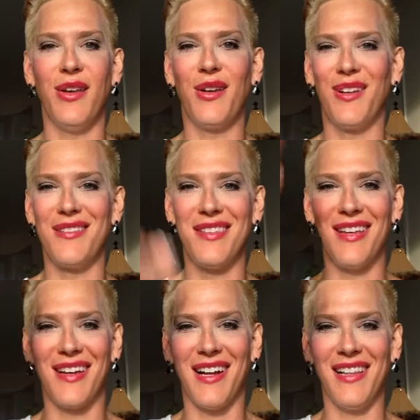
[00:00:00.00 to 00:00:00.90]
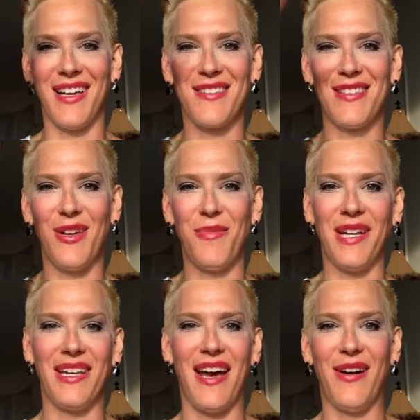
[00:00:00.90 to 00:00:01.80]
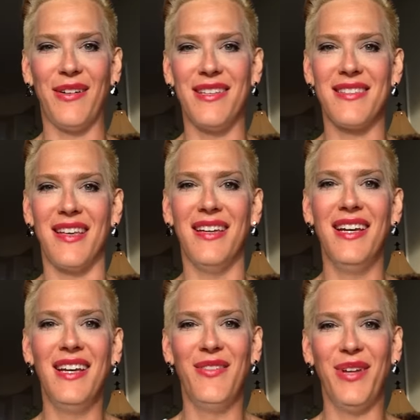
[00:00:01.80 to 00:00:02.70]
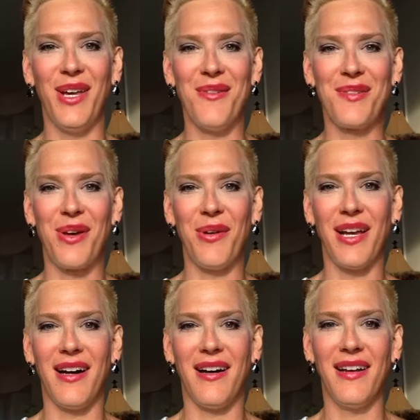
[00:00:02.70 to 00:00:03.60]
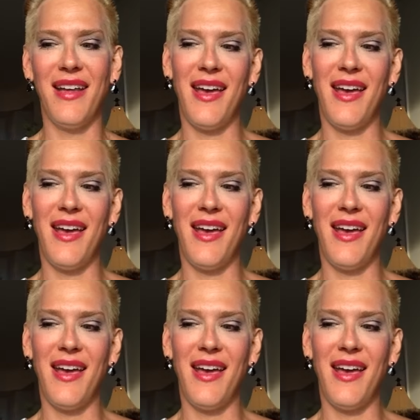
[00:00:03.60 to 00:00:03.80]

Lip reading: You can see it kind of like sloping down as the video is going on.